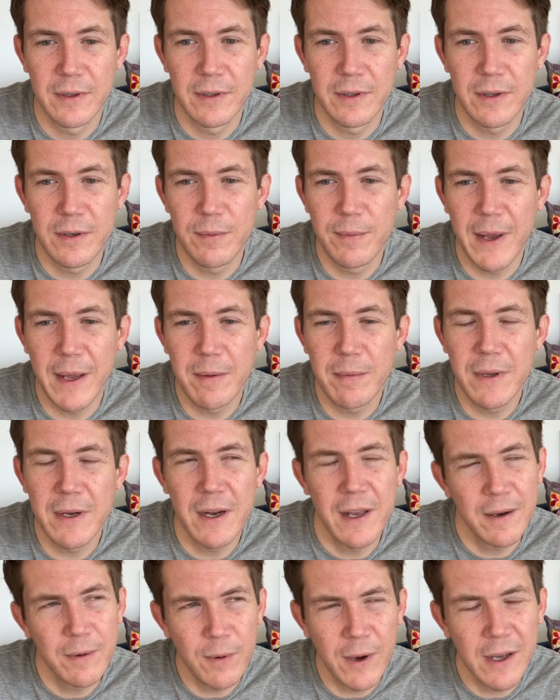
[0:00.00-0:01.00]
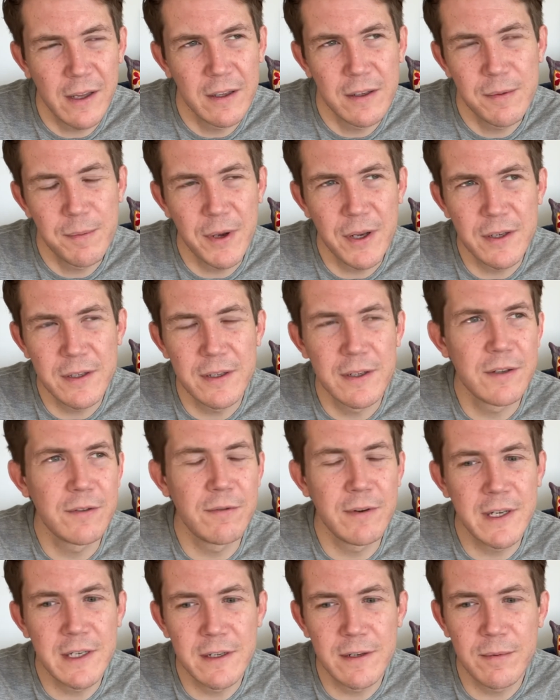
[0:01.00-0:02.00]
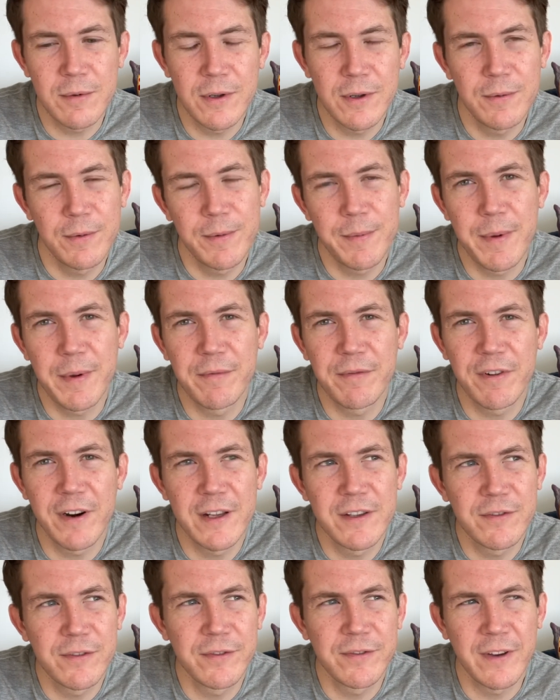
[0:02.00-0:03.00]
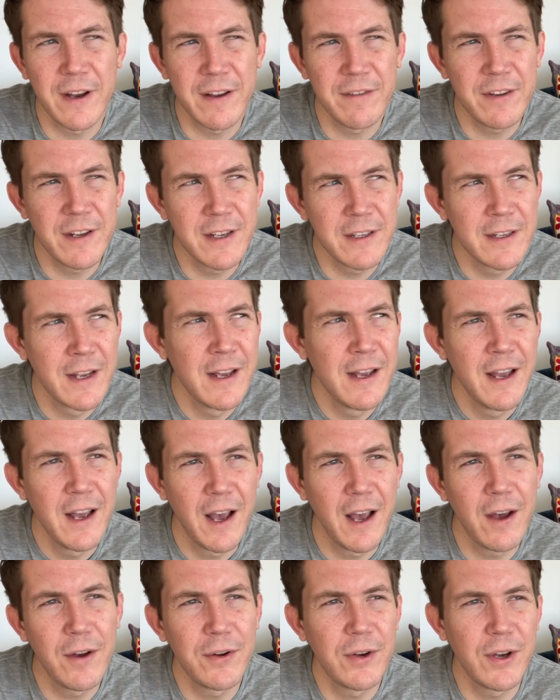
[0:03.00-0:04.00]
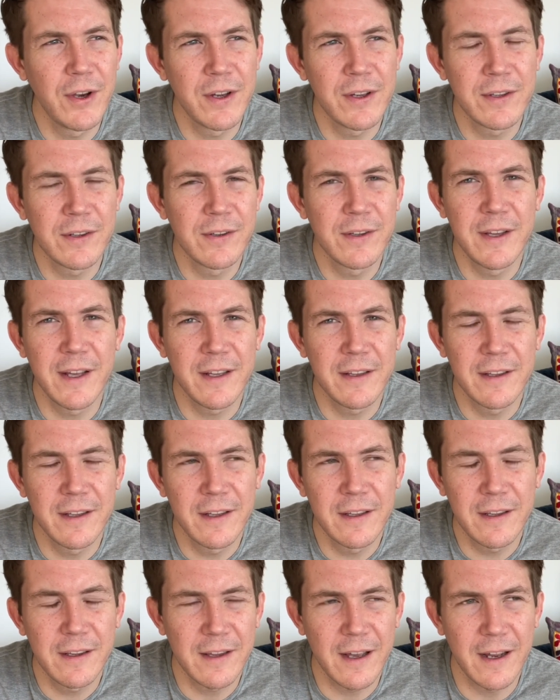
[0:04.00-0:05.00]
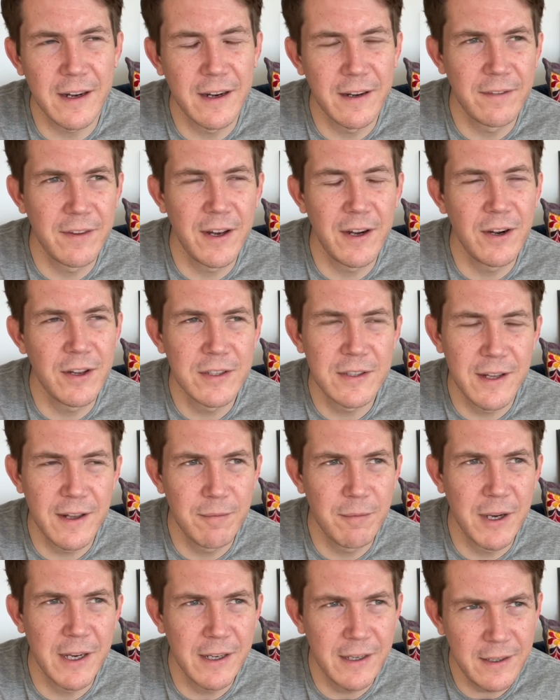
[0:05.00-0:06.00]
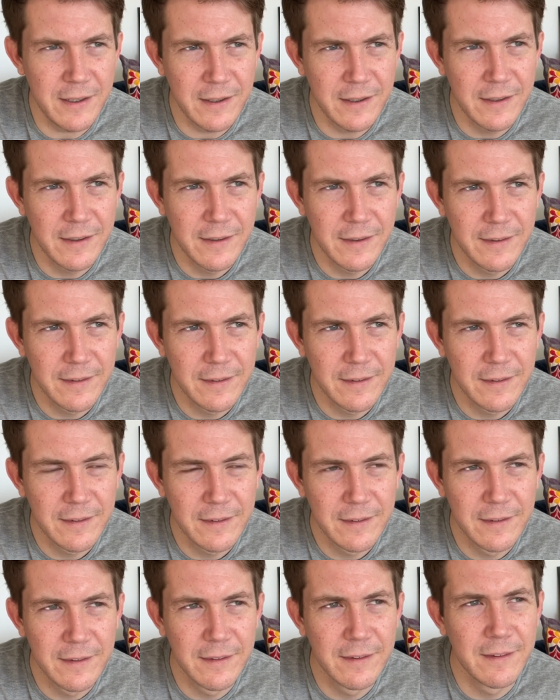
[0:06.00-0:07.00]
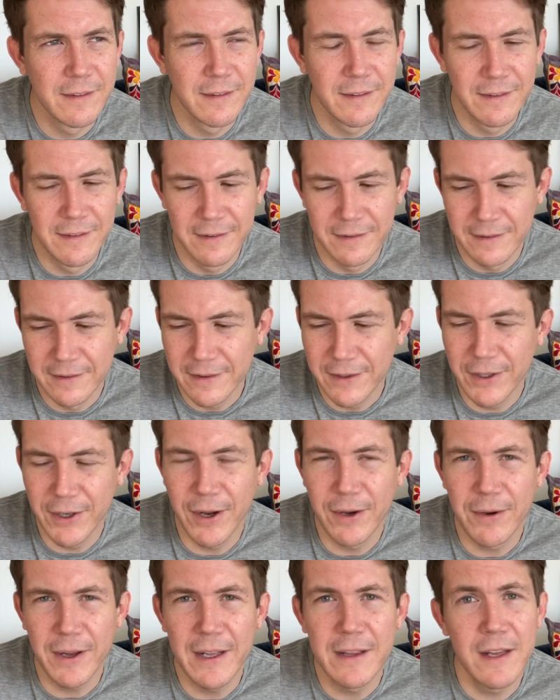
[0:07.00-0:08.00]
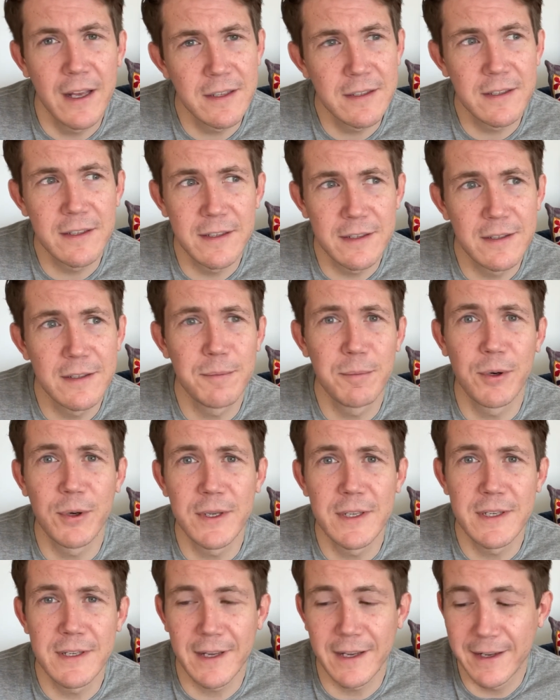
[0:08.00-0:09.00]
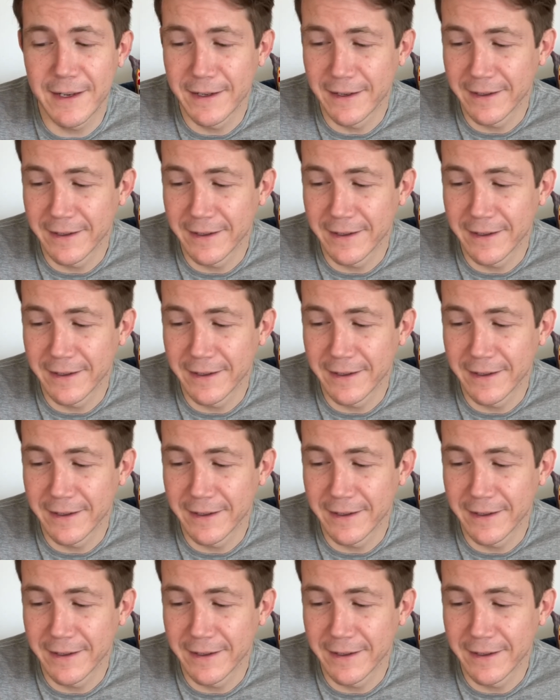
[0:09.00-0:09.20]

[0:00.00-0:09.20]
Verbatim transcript: You may be like, wow, this person is reasonable and we've been friends for five years. How on earth could they think that? Have they lost their mind? You know, and that's disappointing.